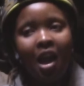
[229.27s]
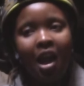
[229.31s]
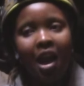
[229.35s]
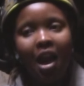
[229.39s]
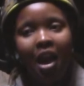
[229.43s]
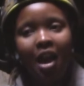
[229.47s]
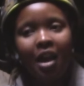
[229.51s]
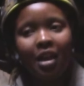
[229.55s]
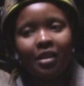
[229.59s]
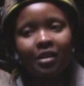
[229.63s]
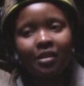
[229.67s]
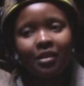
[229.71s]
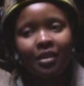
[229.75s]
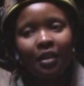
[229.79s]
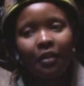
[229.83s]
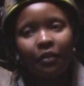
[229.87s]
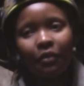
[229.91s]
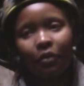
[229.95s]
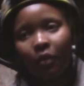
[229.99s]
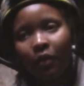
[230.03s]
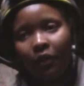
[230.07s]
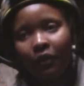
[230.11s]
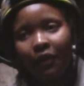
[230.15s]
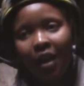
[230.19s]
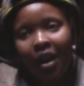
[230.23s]
and
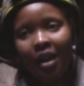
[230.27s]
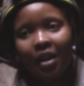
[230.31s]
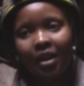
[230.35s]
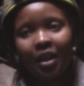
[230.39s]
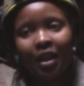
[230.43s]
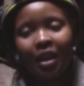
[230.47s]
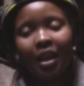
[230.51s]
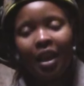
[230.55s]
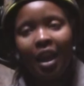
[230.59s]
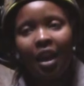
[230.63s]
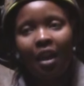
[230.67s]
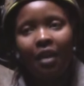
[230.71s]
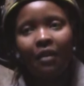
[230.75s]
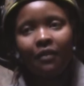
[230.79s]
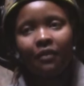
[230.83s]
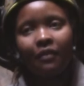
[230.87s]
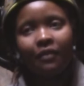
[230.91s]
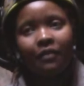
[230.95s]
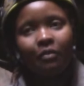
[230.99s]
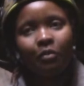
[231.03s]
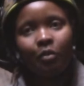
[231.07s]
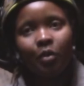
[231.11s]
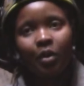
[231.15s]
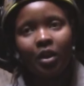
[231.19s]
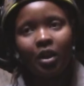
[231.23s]
if we find a cave
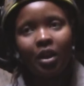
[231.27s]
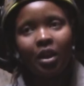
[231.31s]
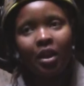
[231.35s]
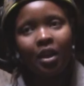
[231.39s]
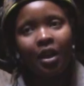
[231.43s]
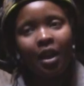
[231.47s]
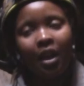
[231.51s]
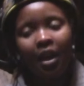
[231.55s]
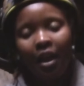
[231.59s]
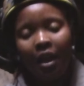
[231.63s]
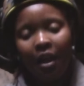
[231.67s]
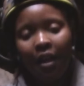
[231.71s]
we